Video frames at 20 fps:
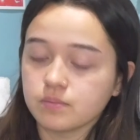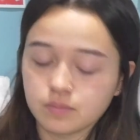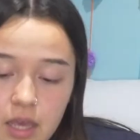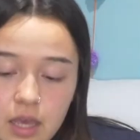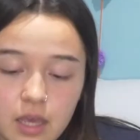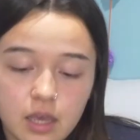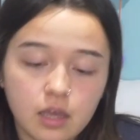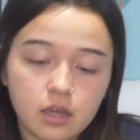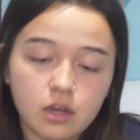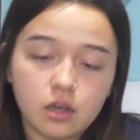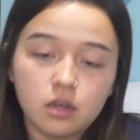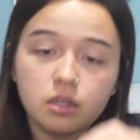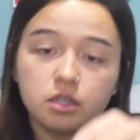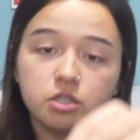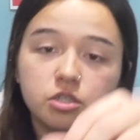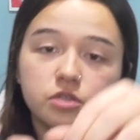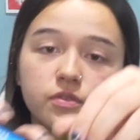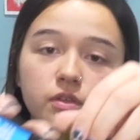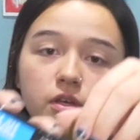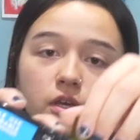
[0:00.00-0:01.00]
And on
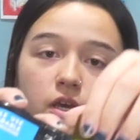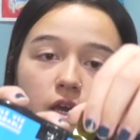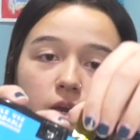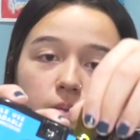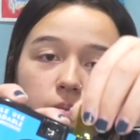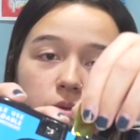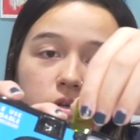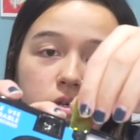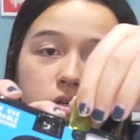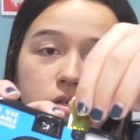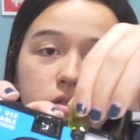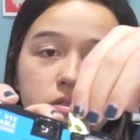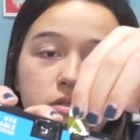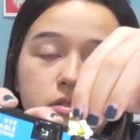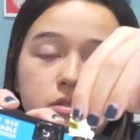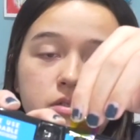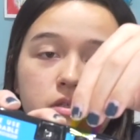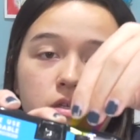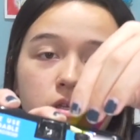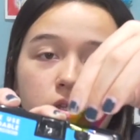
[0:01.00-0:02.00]
each of the
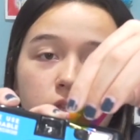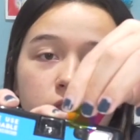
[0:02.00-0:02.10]
cameras,